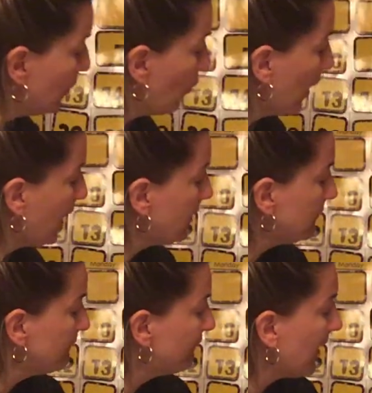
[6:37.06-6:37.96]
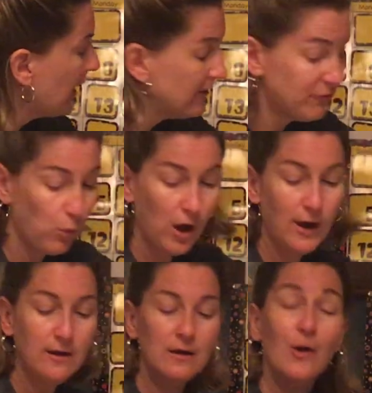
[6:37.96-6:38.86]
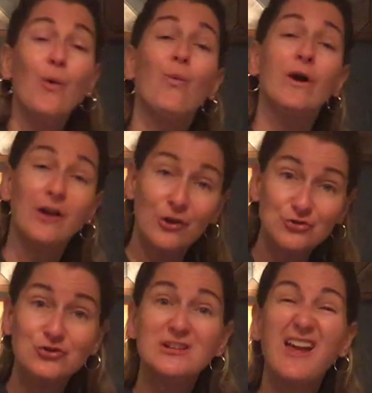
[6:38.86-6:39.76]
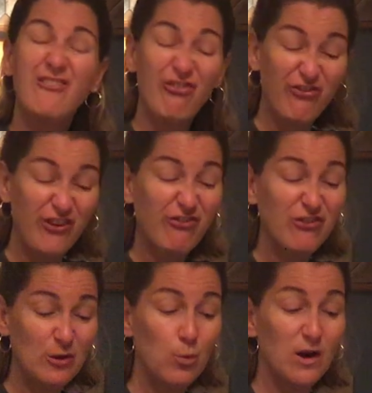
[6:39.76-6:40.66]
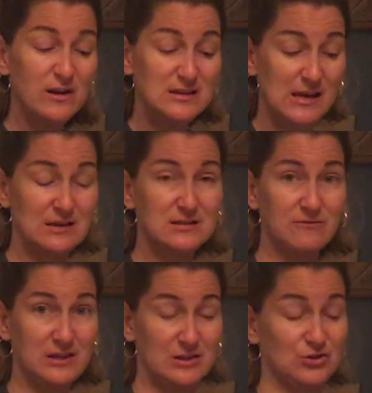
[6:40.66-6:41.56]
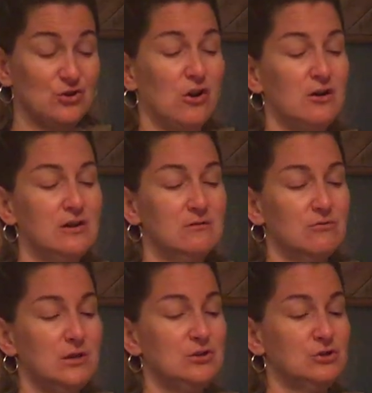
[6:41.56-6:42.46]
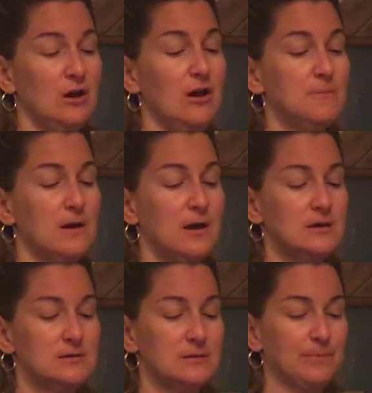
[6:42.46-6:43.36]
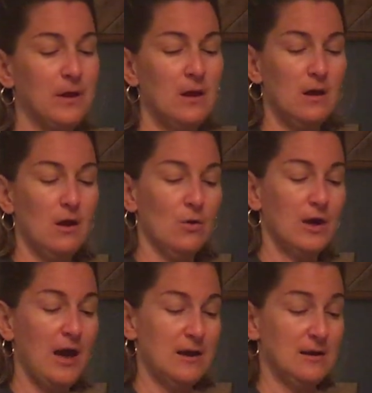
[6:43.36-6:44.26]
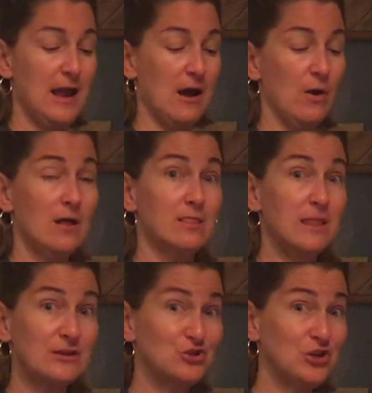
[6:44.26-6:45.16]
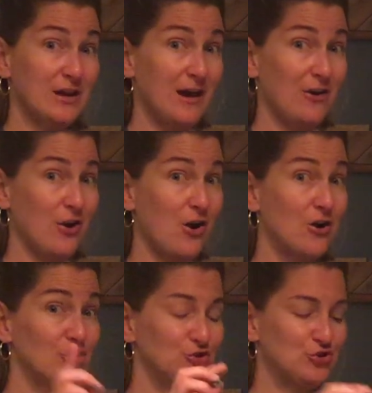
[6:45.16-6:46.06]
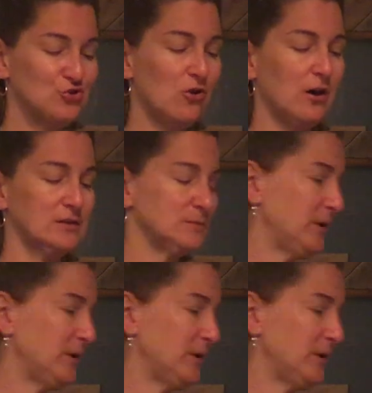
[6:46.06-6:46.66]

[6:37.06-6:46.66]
151. 151 days of kindergarten. Great job, guys. Okay, now let's check out our straws,